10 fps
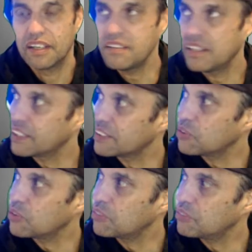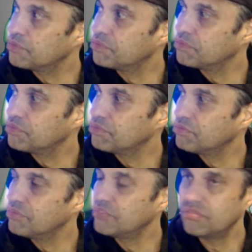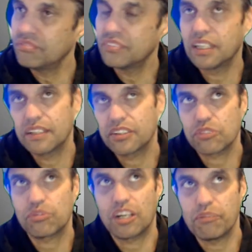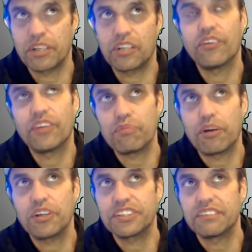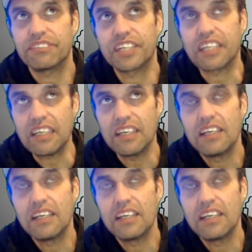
And it's all, this is why I'm big on the positive thing,